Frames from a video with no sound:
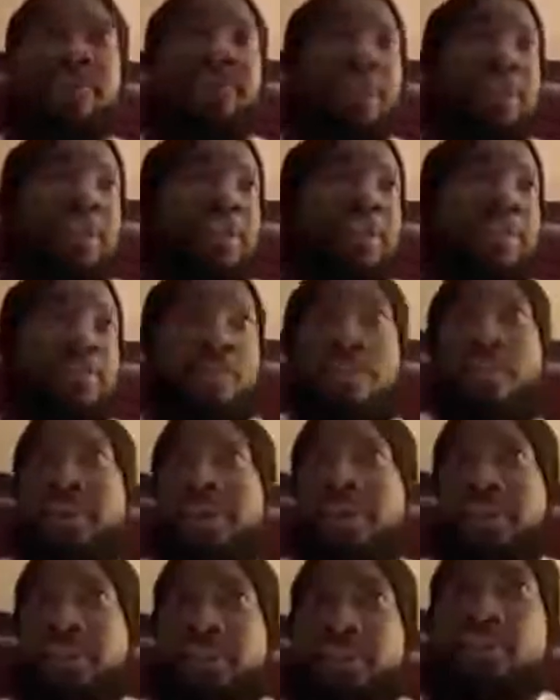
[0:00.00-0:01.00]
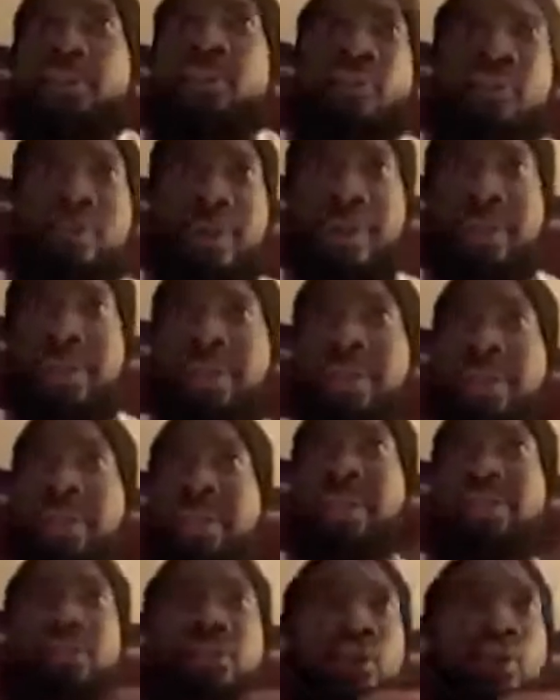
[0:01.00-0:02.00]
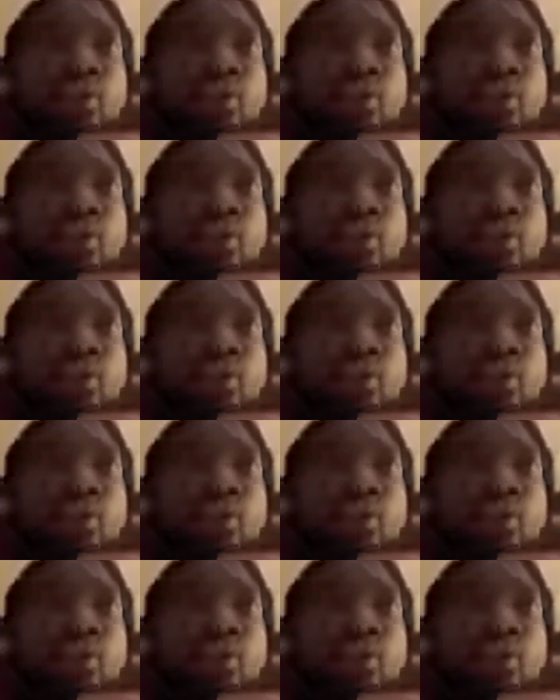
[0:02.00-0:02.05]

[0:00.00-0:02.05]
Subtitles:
these boys during your